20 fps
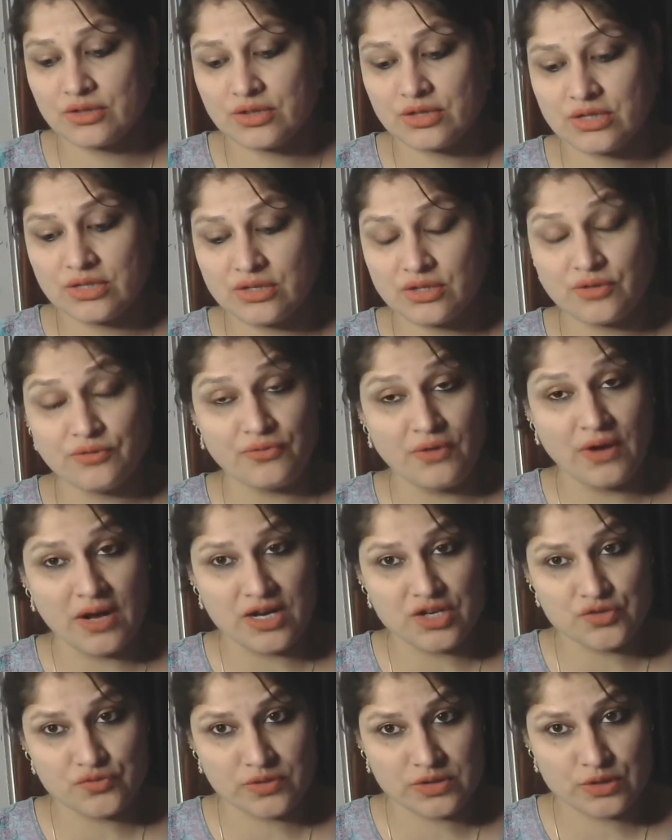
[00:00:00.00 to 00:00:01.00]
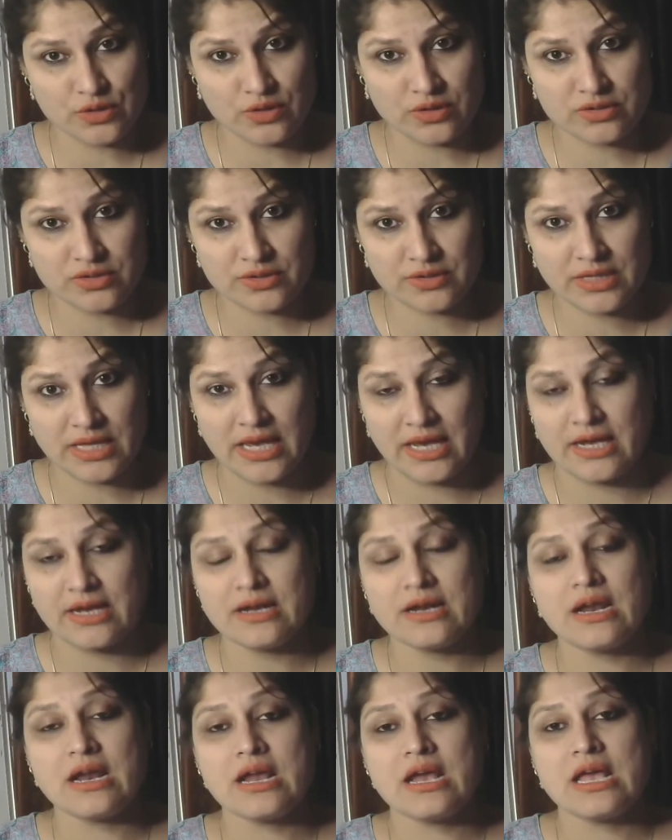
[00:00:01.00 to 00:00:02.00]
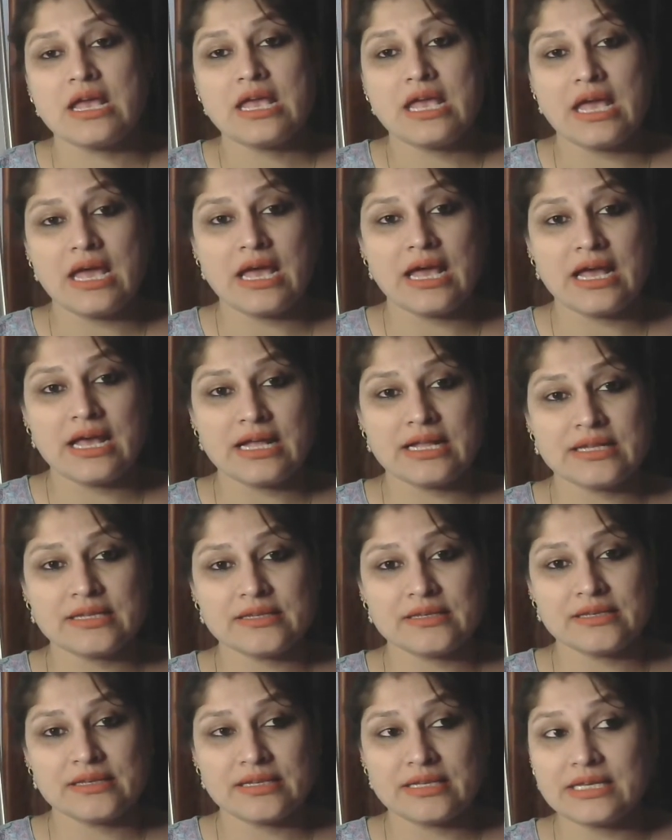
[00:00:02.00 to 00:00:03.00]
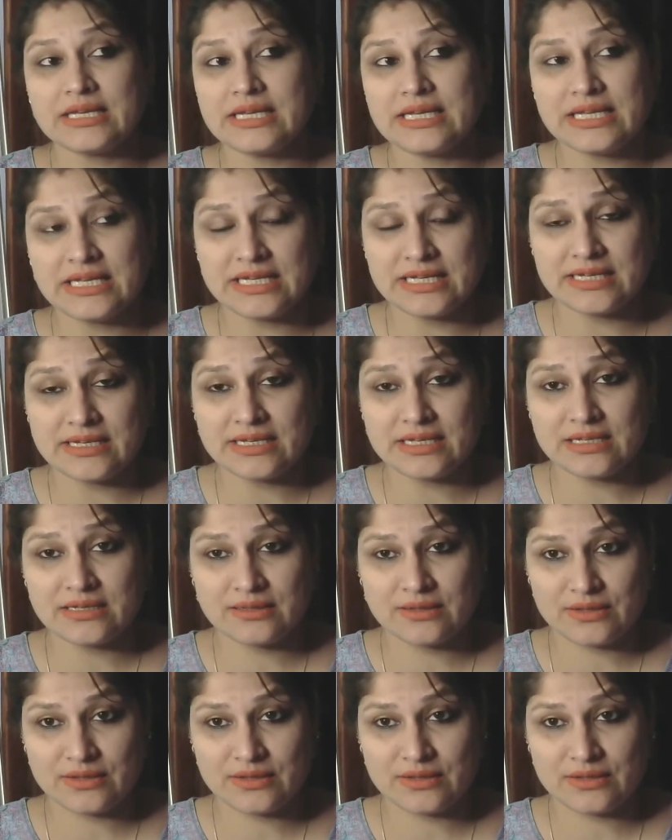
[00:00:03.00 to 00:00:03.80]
the Defarge was also there, and he